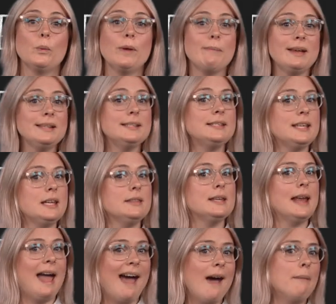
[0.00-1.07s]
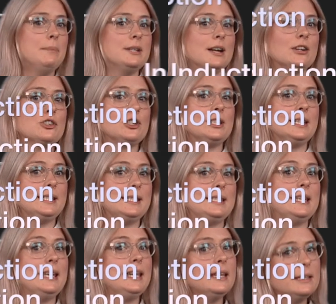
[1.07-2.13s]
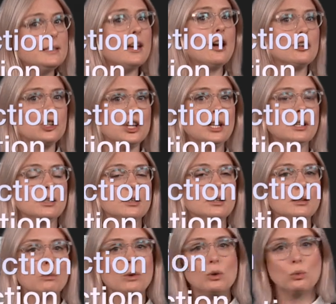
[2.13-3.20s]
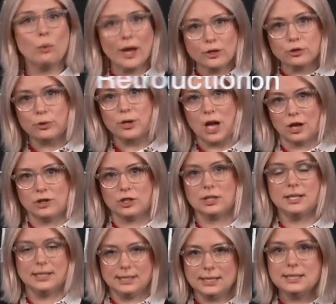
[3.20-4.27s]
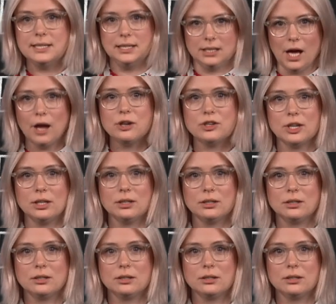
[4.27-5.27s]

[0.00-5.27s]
We might say that abduction is to induction what retroduction is to deduction.